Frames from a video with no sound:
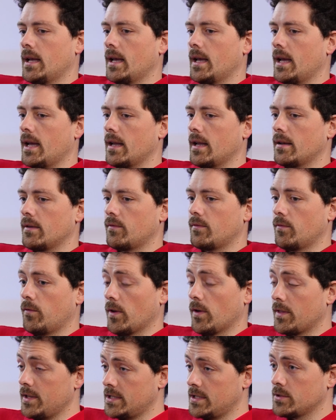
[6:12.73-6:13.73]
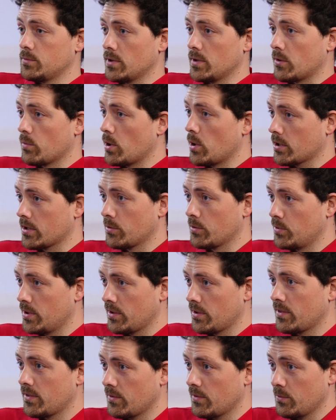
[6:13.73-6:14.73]
And for this, we are working
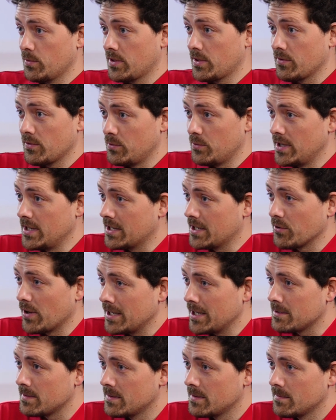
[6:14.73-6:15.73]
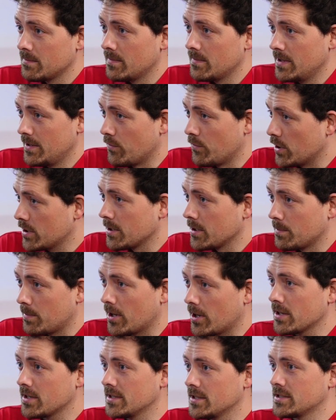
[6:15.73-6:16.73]
with really great inverter
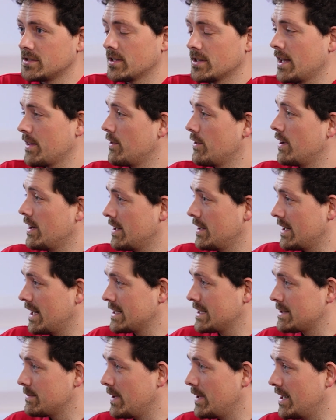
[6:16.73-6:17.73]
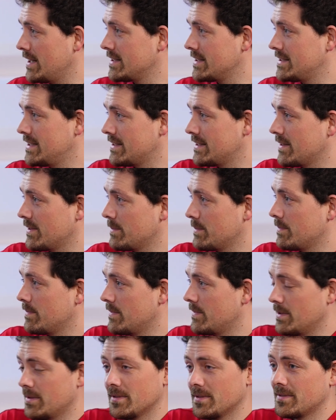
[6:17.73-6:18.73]
partners together, and SMA is here
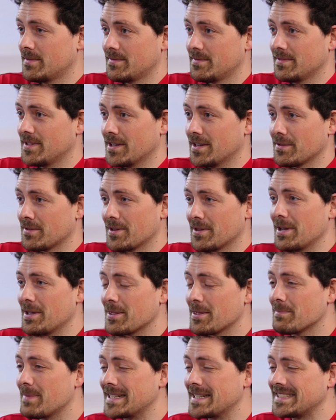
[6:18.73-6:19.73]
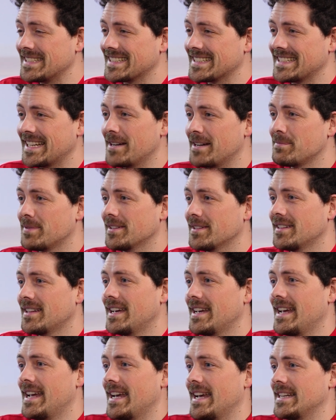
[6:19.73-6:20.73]
the best example.
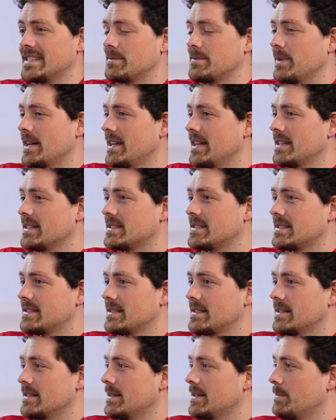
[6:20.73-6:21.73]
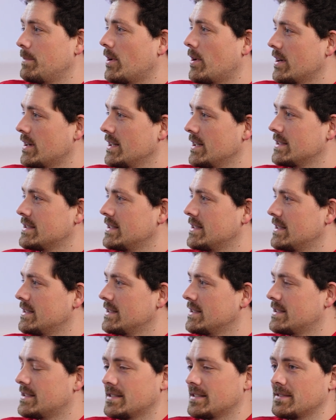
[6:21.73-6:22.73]
SMA is a partner
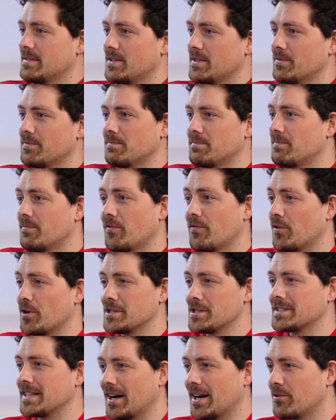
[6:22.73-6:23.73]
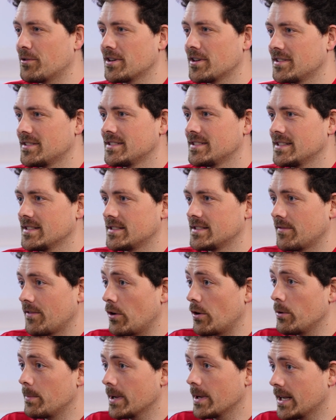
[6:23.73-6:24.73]
since the first hour, since the
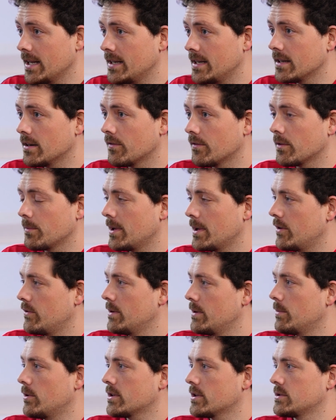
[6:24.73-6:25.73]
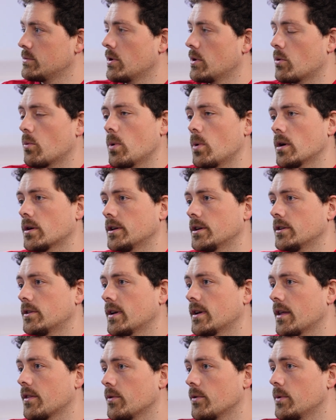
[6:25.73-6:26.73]
very beginning of the battery box. We are working
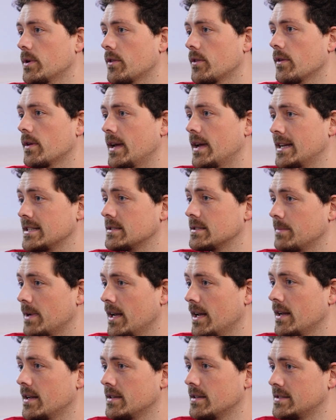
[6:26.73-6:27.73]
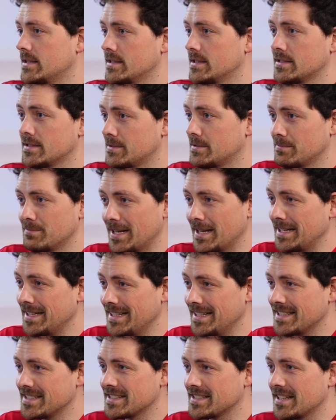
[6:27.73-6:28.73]
together with SMA since many
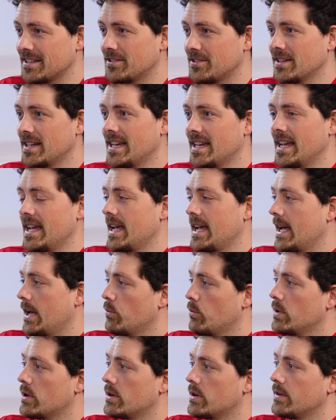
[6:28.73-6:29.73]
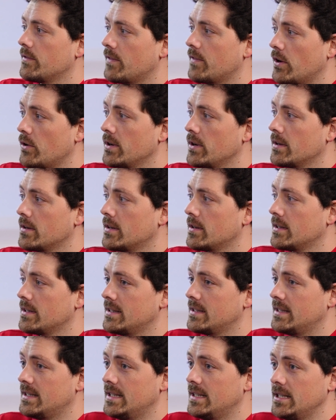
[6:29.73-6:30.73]
years now, and we are in very
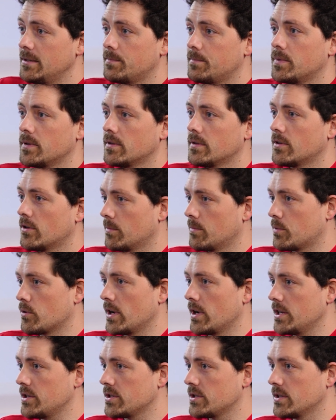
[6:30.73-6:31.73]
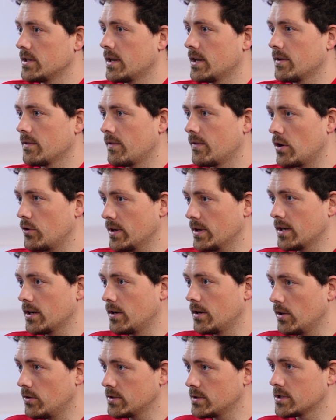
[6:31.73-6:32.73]
deep cooperation and very
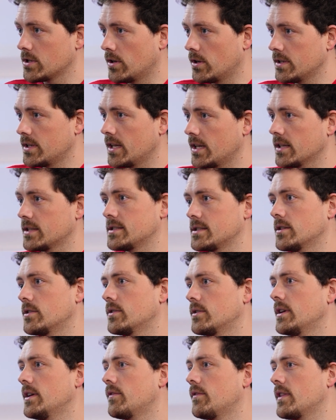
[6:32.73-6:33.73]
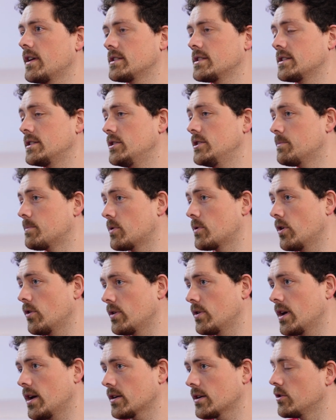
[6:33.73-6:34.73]
close contact. So if there's a new
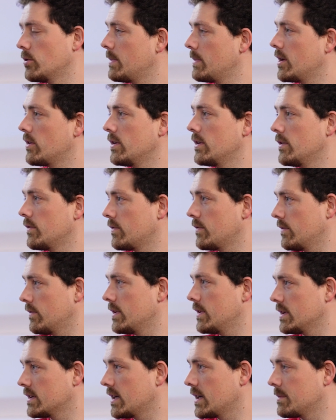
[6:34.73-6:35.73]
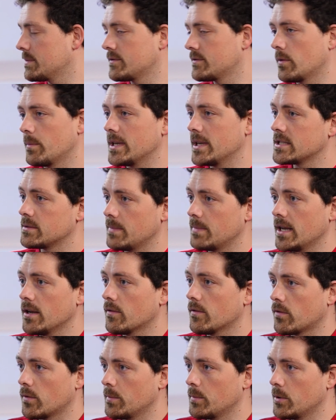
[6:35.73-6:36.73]
product, no matter if it comes from SMA or
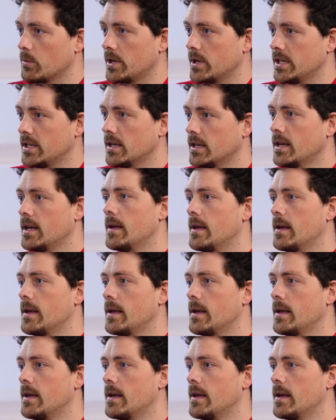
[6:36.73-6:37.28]
from BYD,